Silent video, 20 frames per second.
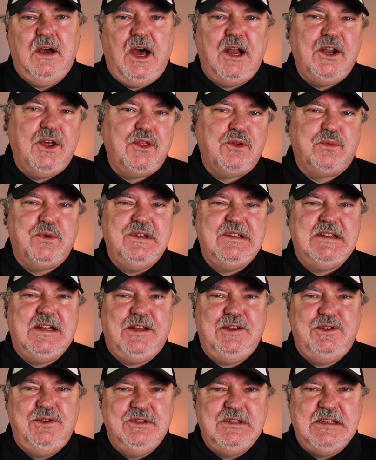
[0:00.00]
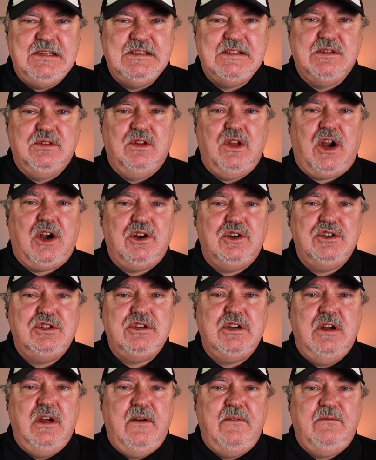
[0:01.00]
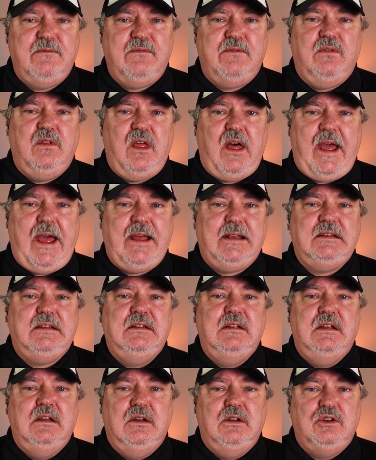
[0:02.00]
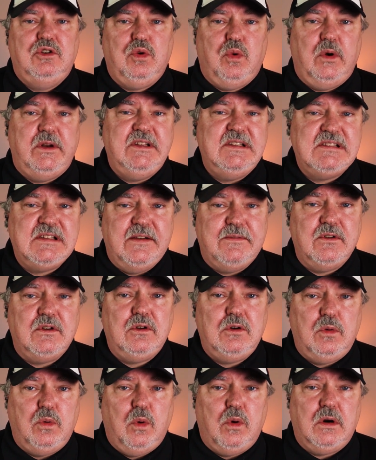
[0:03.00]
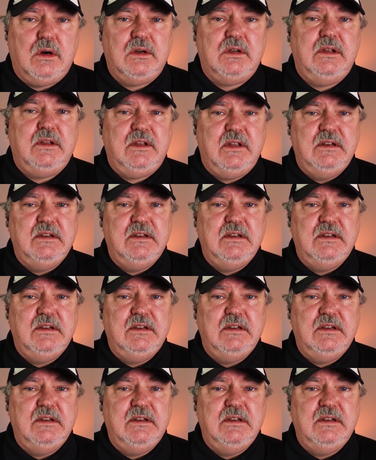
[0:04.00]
Another reason I use these large, flat, 27 quart